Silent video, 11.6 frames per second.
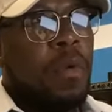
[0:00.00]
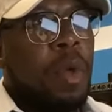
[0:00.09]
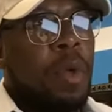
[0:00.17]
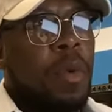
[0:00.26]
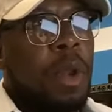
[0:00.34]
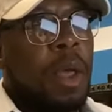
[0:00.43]

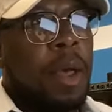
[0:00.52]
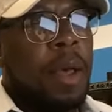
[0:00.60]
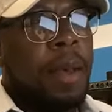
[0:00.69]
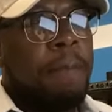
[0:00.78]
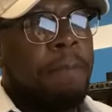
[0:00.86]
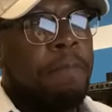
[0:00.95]
we
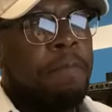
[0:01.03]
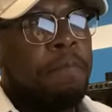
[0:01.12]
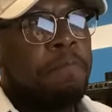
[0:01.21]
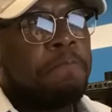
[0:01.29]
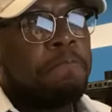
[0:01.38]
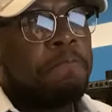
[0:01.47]
will
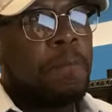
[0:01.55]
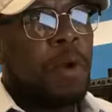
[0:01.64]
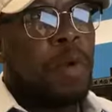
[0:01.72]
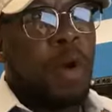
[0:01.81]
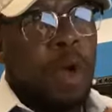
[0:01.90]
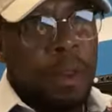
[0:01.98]

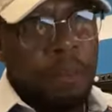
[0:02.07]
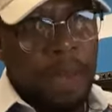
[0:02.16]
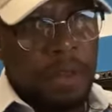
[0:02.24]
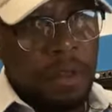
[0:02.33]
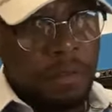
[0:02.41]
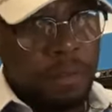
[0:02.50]
we'll go ahead and
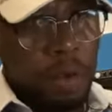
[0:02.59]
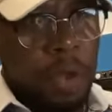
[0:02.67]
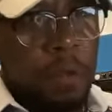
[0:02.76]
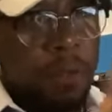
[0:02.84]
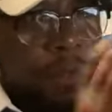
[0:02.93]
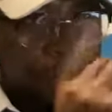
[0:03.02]
make this
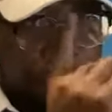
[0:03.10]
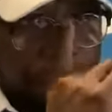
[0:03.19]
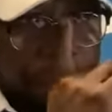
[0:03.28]
brief,